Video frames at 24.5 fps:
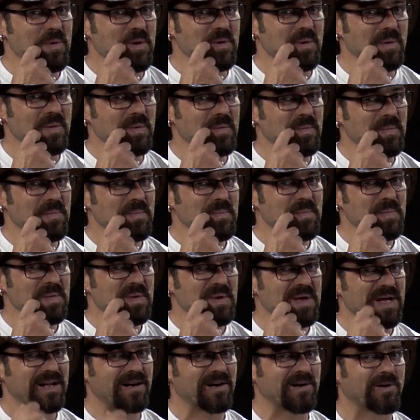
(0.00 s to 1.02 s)
about
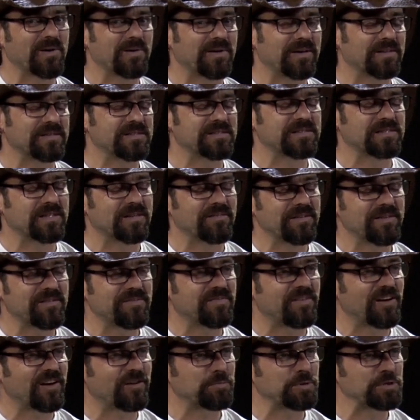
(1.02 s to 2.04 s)
I don't know around seventy
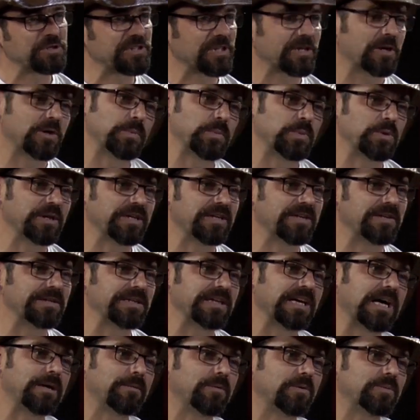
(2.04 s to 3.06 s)
five percent complete on
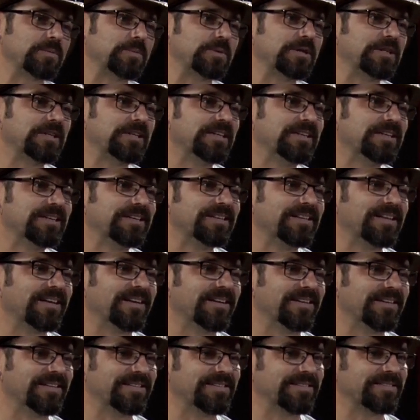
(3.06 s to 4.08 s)
the album,
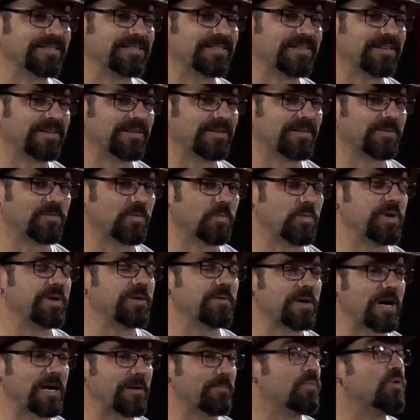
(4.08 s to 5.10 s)
and uh,
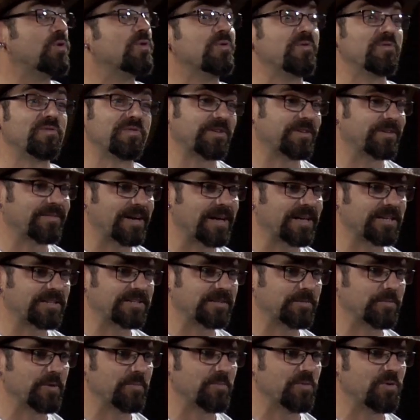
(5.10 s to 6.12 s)
we I moved
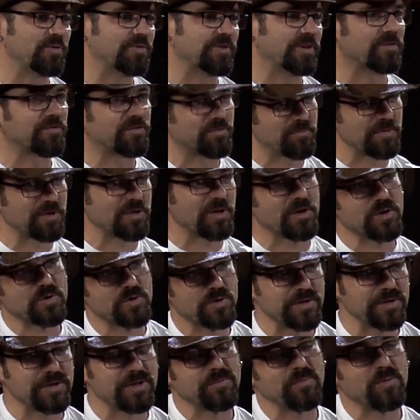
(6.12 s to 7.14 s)
actually we moved okay. in from the
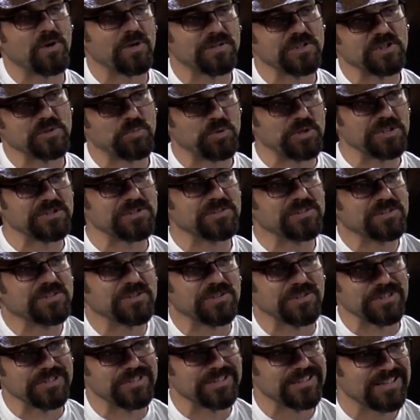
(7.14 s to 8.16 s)
country and I bought this place in the
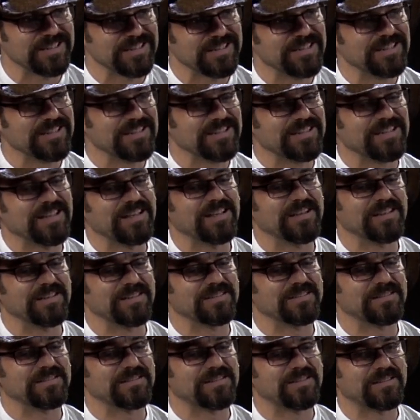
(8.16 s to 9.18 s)
city. Okay.
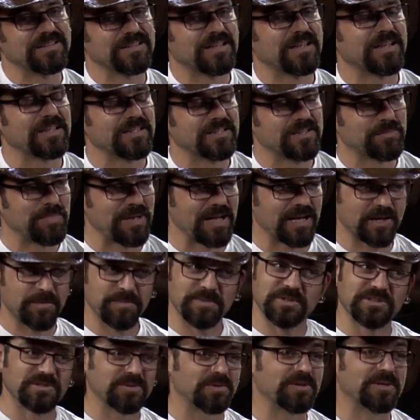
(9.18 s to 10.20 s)
And uh, I had to pack
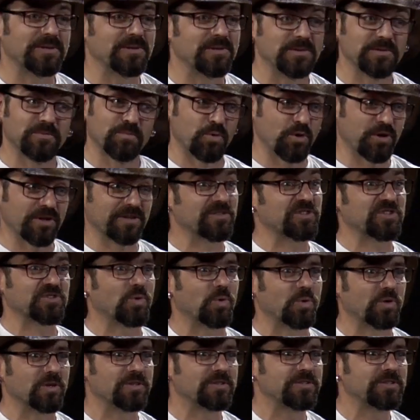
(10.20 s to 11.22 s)
up the studio and put it in
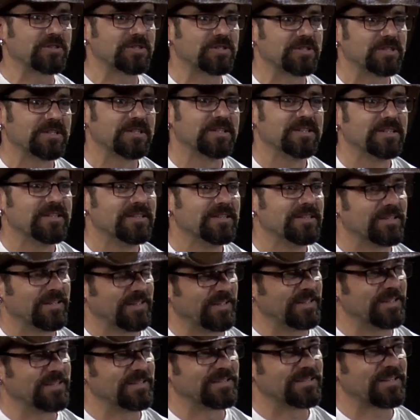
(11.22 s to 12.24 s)
storage,
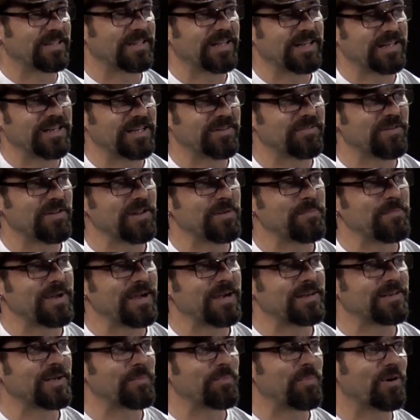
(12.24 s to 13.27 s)
okay. and I had everything
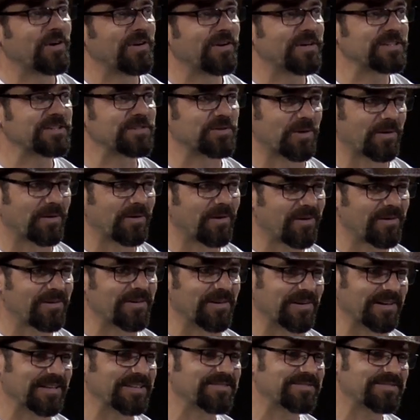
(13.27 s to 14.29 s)
backed up on an external hard
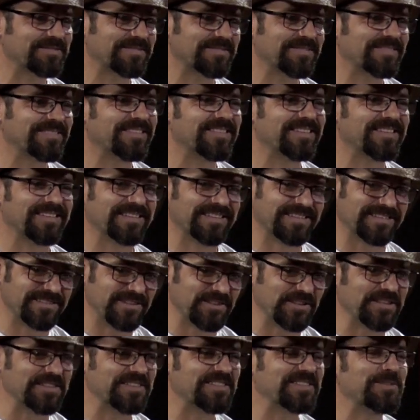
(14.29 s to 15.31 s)
drive,
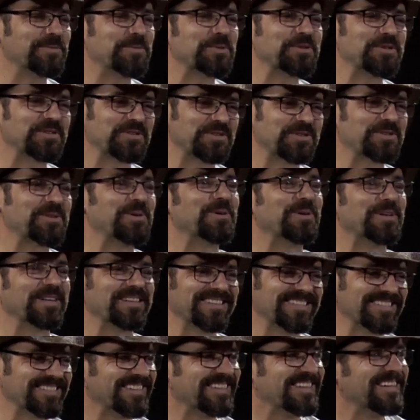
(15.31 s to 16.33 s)
and you can see where this is
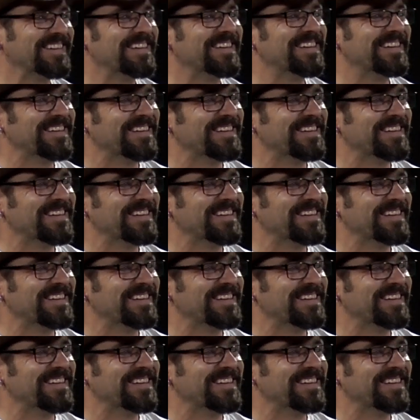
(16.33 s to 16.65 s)
going. Yep.